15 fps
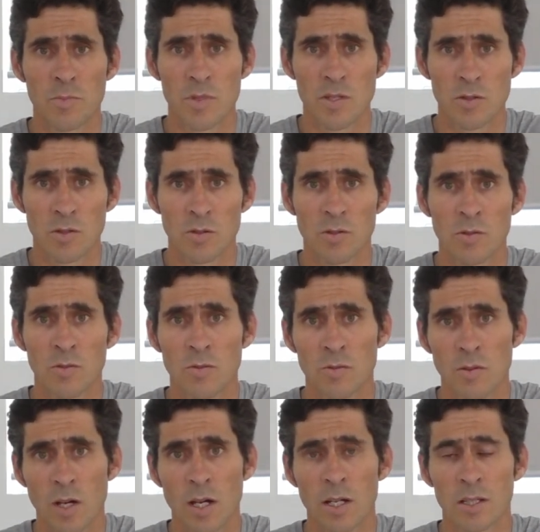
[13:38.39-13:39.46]
to
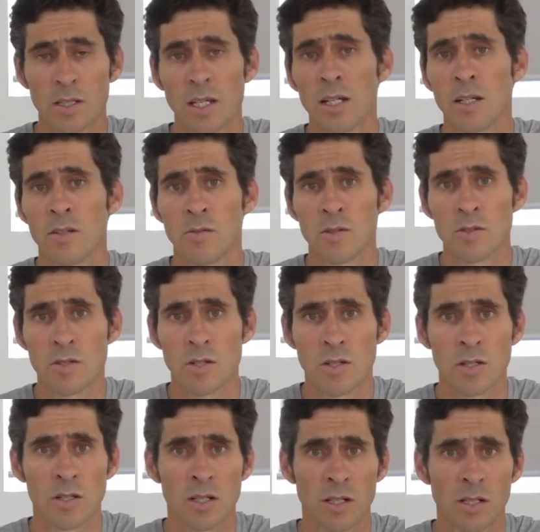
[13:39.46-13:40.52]
get a
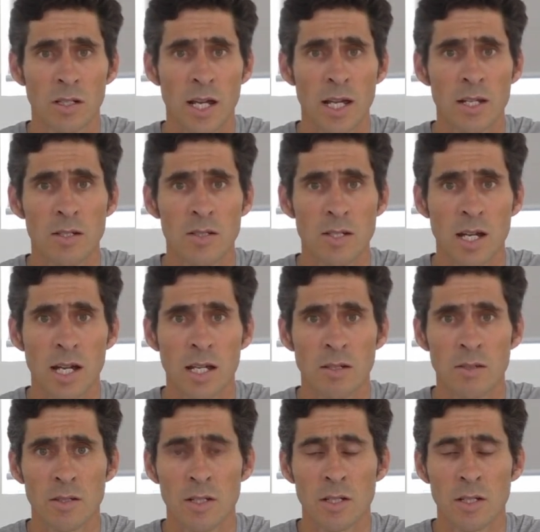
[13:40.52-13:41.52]
return at a later date.